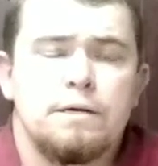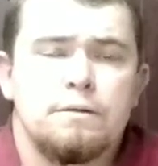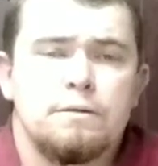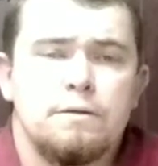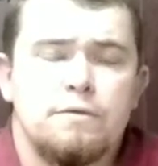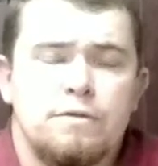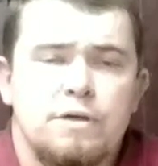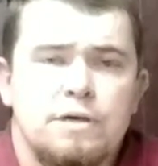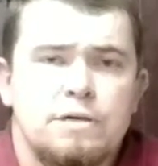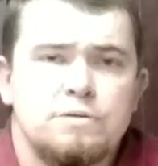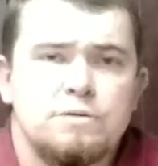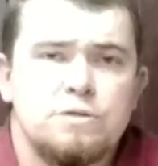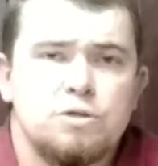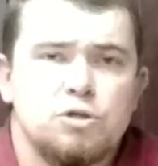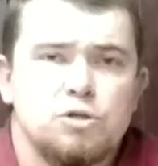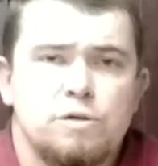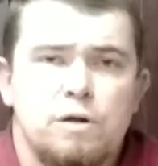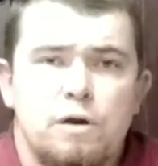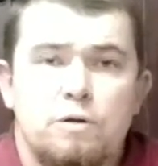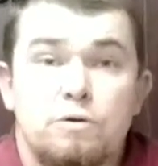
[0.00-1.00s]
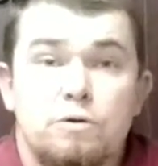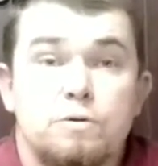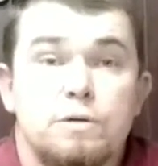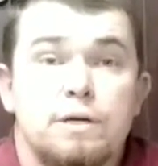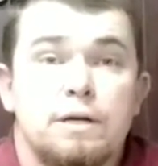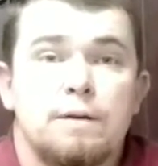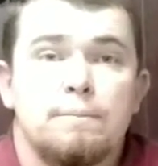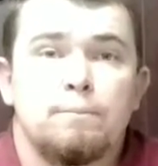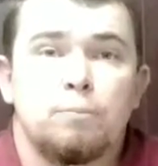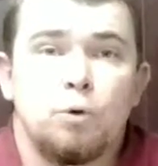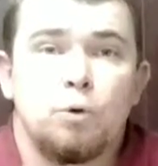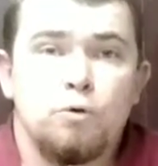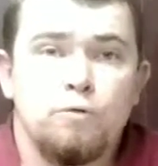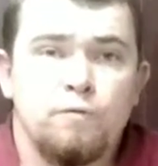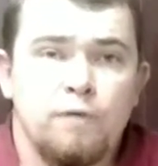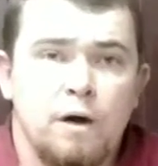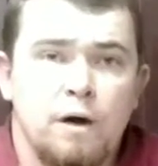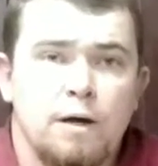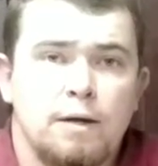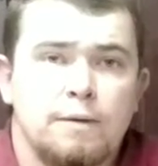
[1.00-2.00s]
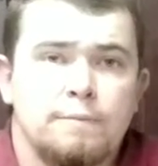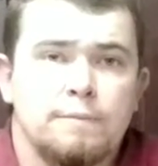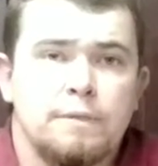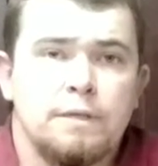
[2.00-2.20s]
the things that you know you can improve on.